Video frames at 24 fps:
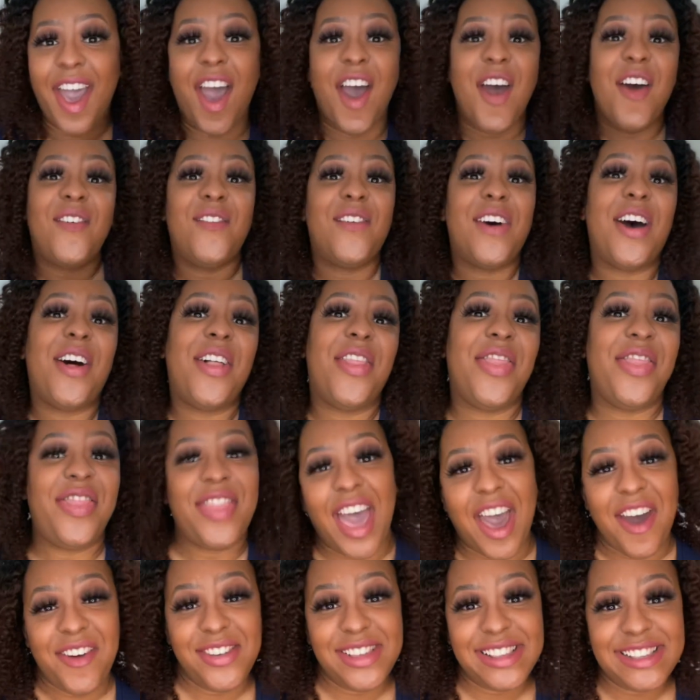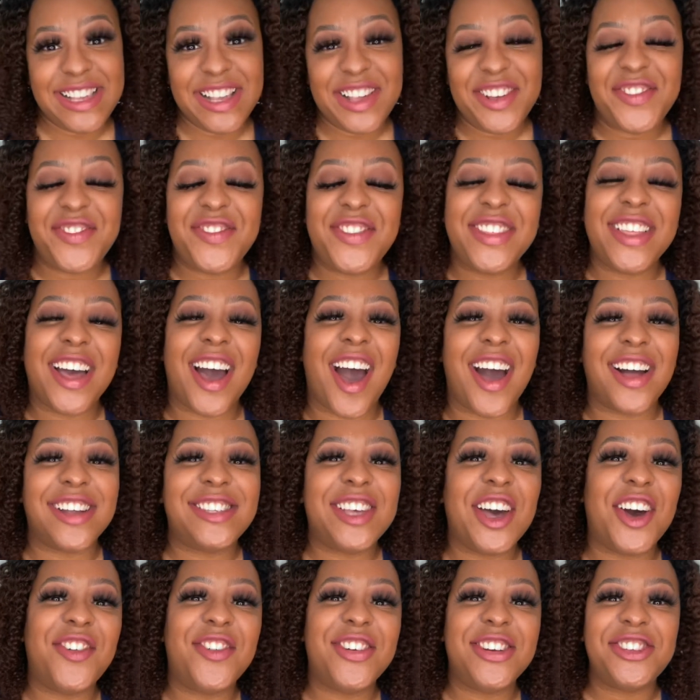Well, that was it for the
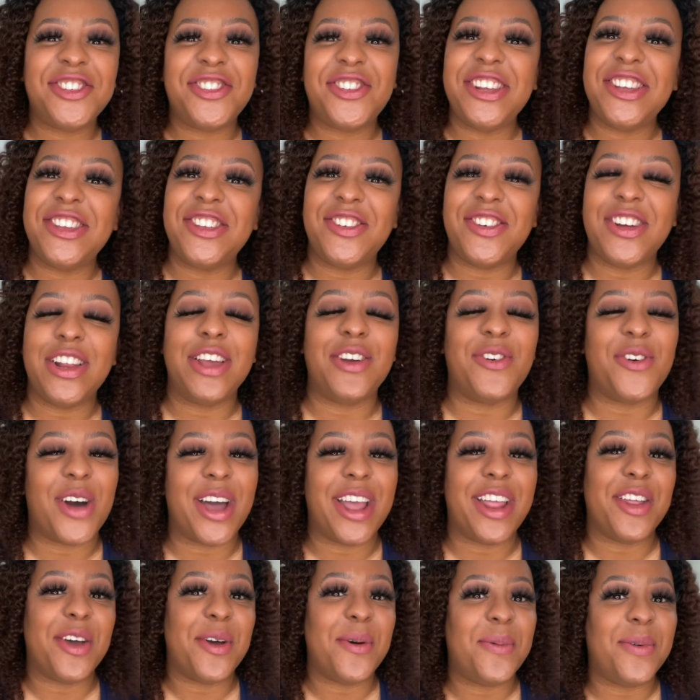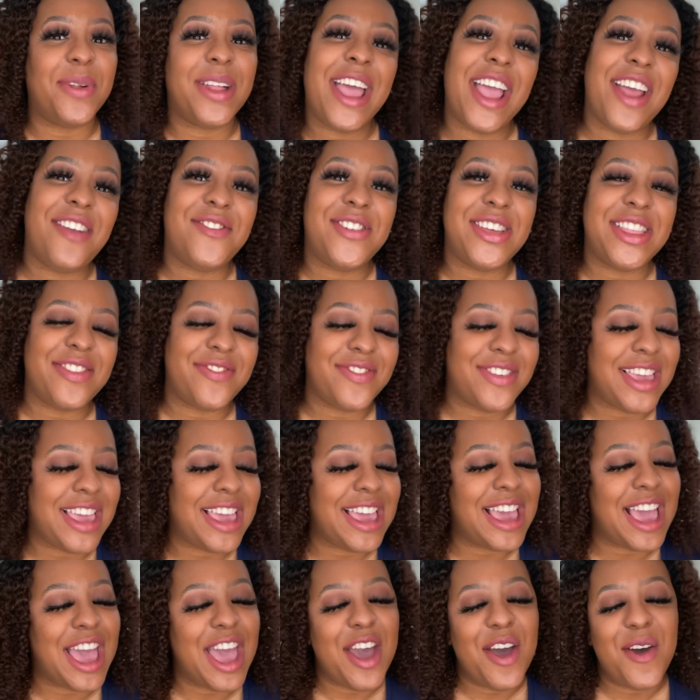October 2021 Plan With
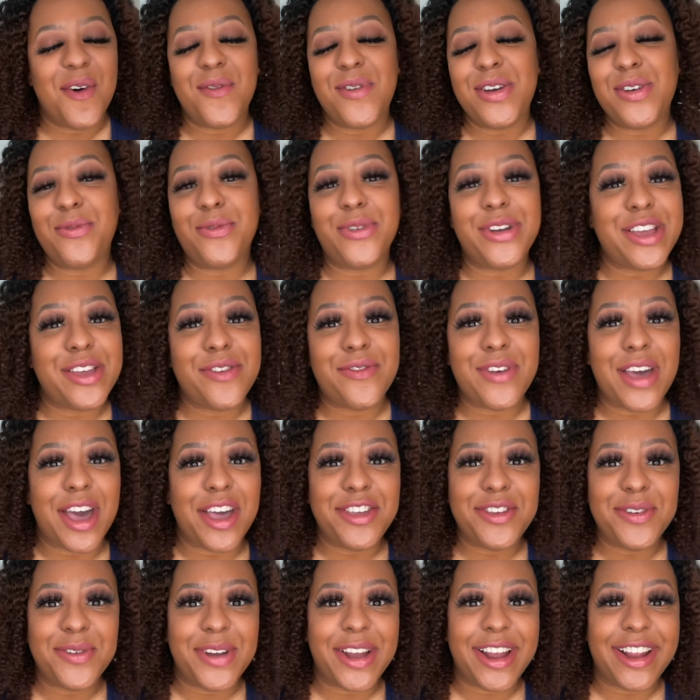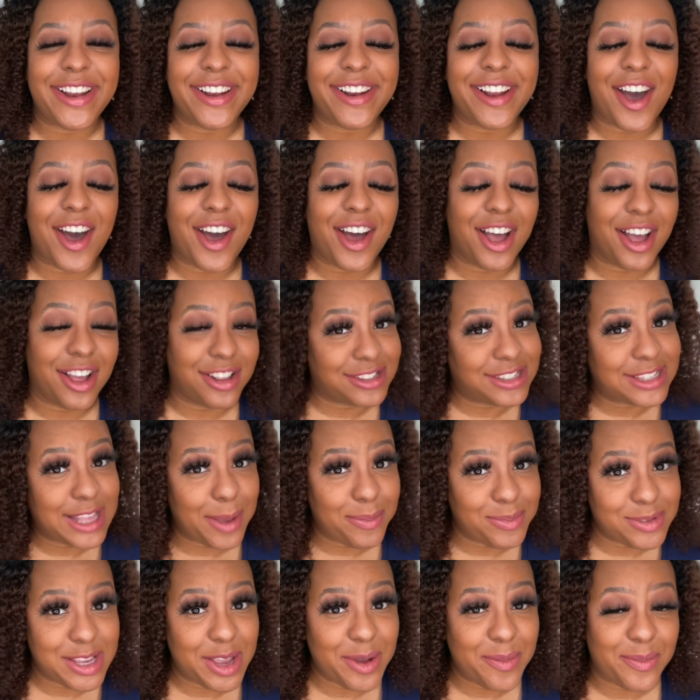Me. We reevaluated
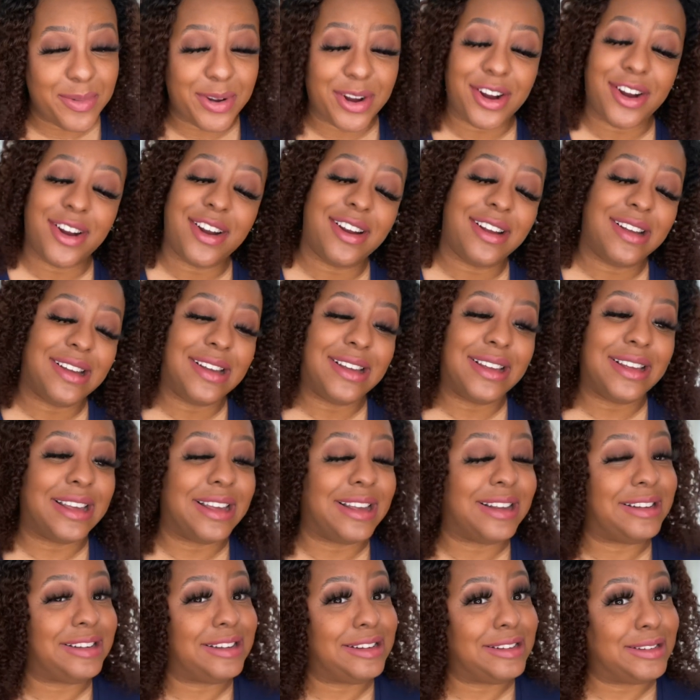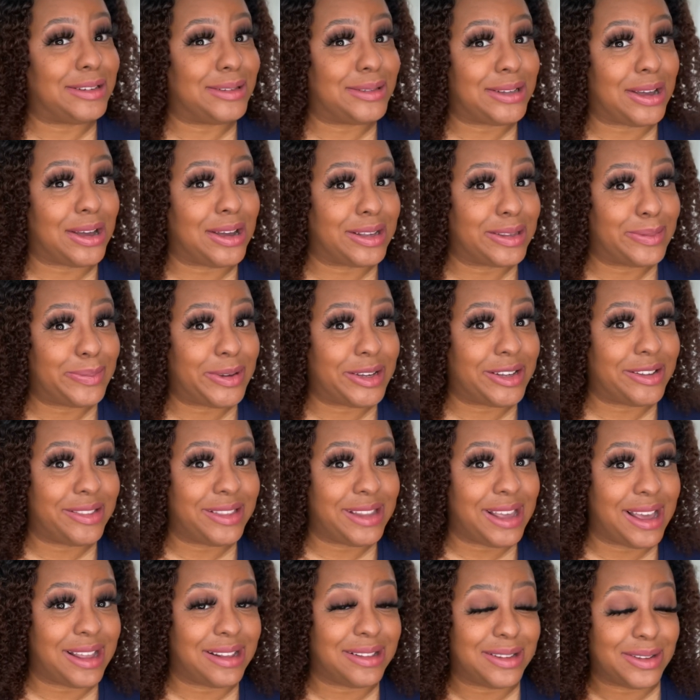September and, you know, talked about
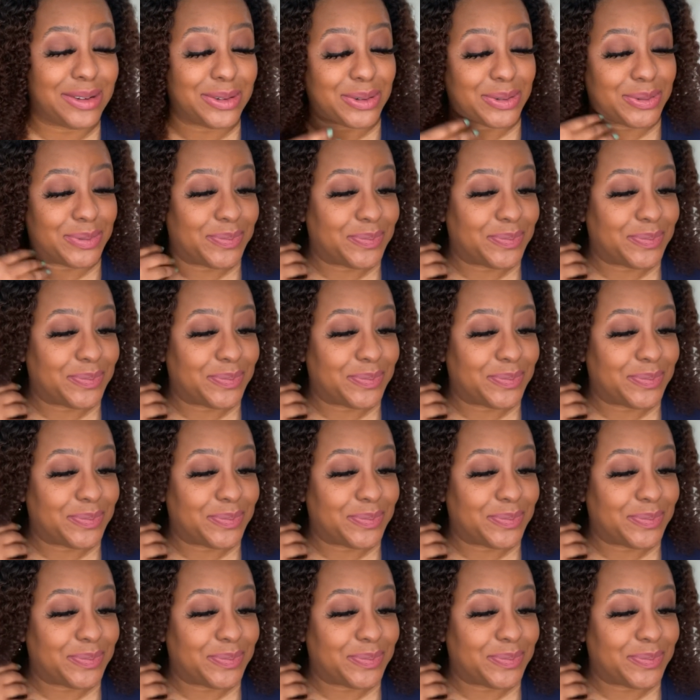that little